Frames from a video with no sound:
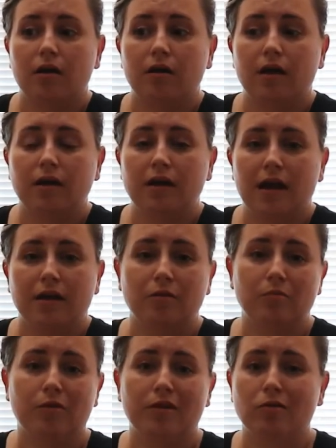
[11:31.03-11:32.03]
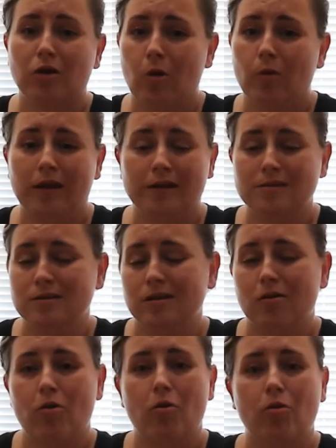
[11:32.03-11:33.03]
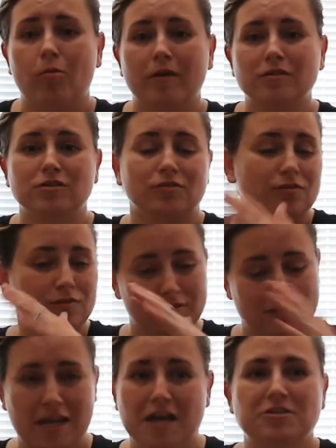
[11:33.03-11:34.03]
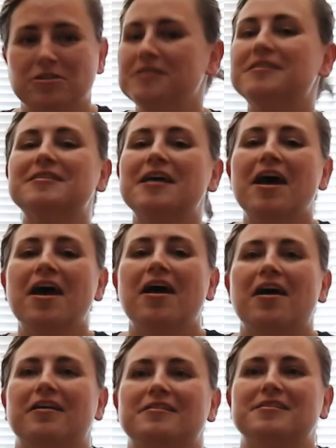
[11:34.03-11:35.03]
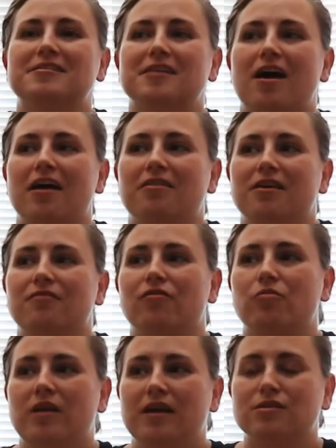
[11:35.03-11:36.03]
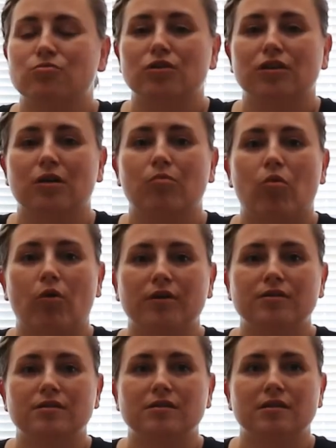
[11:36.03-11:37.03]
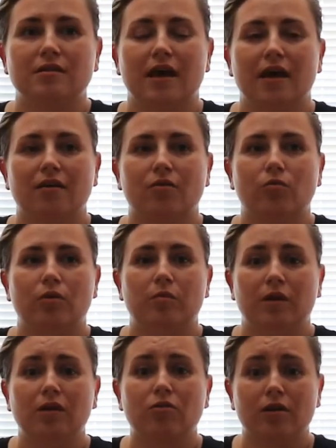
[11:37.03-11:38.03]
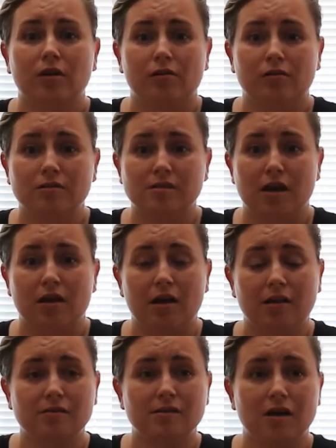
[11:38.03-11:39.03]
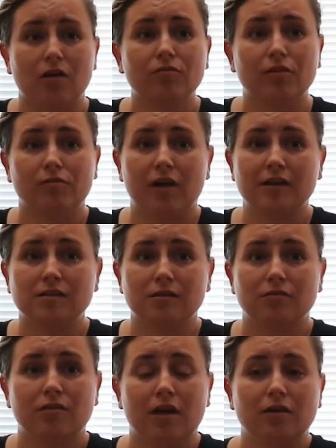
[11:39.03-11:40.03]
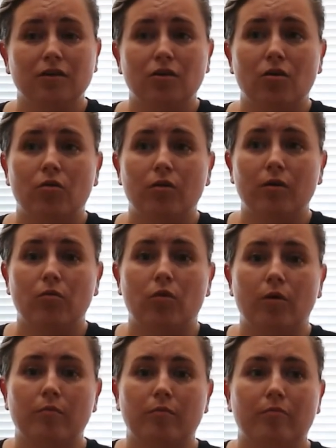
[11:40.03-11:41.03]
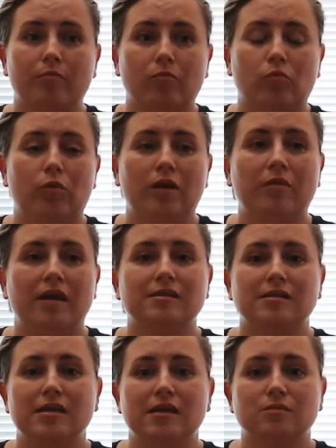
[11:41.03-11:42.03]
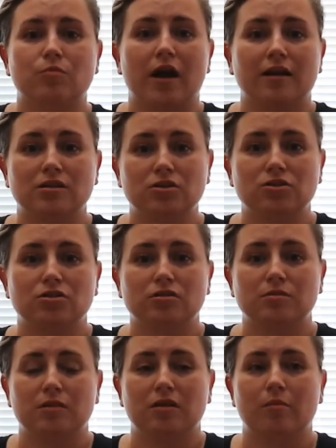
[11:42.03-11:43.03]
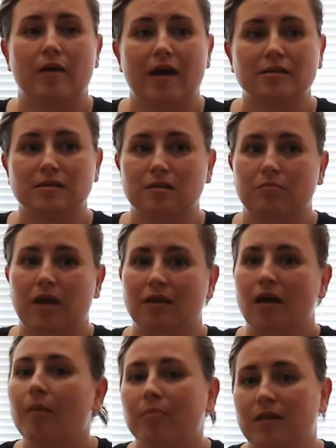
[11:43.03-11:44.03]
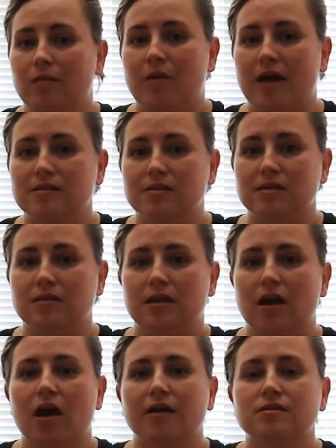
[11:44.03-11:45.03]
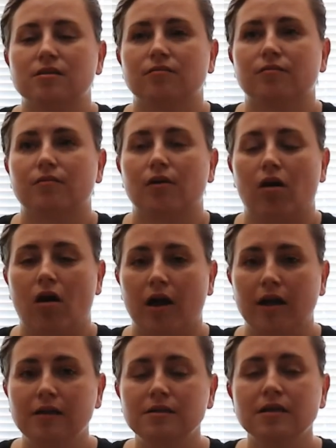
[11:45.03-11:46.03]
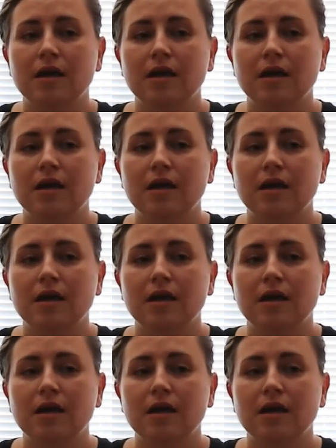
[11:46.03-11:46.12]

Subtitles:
again, without going into a whole bunch of tangents, I think for me it's really important that we be critical and self-reflective, that what we may see as practitioners be the best, it may not be the best in the eyes of the client.